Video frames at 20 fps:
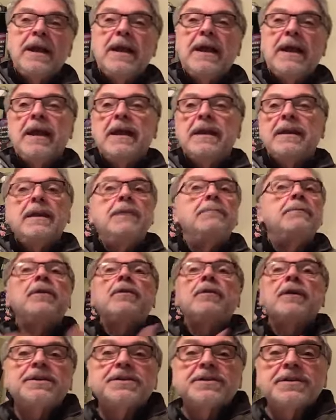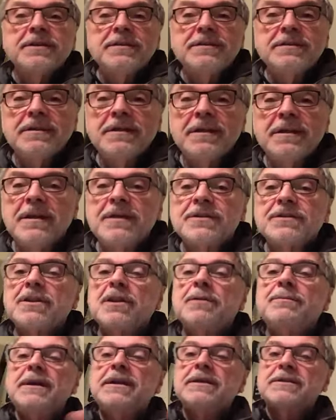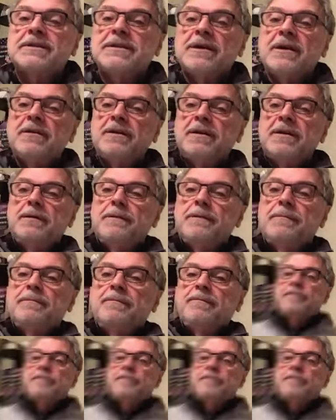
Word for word: and immigration. So let me get started.